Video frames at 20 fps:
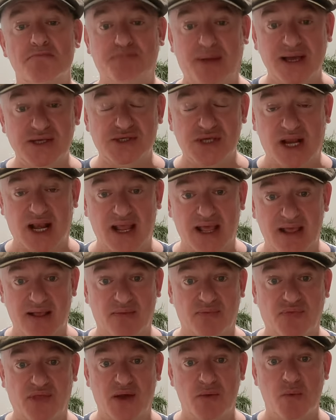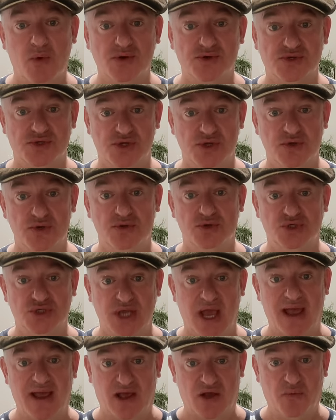Basically, they want to
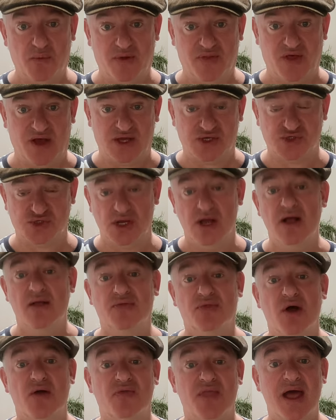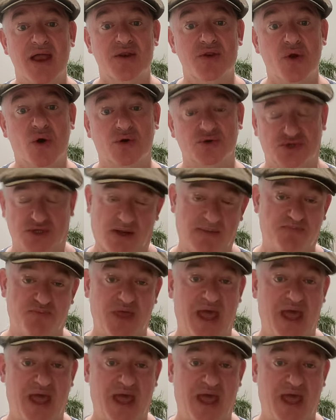check with us that they're not